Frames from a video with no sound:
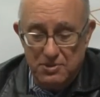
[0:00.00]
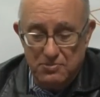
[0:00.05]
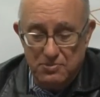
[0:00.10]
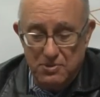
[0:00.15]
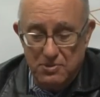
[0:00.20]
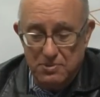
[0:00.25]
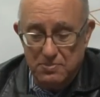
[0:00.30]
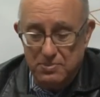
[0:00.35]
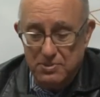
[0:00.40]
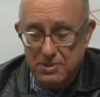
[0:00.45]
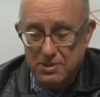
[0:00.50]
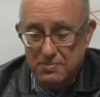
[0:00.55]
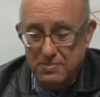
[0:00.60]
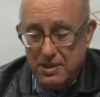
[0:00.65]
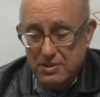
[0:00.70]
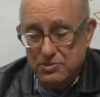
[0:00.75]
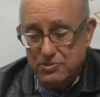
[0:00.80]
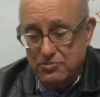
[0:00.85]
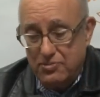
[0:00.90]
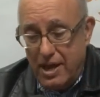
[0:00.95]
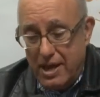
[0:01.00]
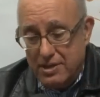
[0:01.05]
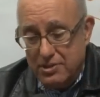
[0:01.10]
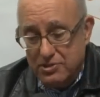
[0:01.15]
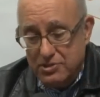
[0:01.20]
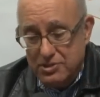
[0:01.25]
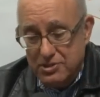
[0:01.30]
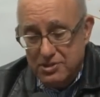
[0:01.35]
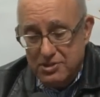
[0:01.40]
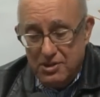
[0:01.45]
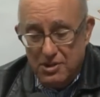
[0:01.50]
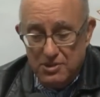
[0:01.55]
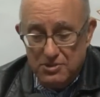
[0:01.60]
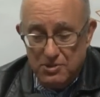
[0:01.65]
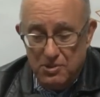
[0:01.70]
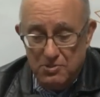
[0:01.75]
wrote a book about strategy called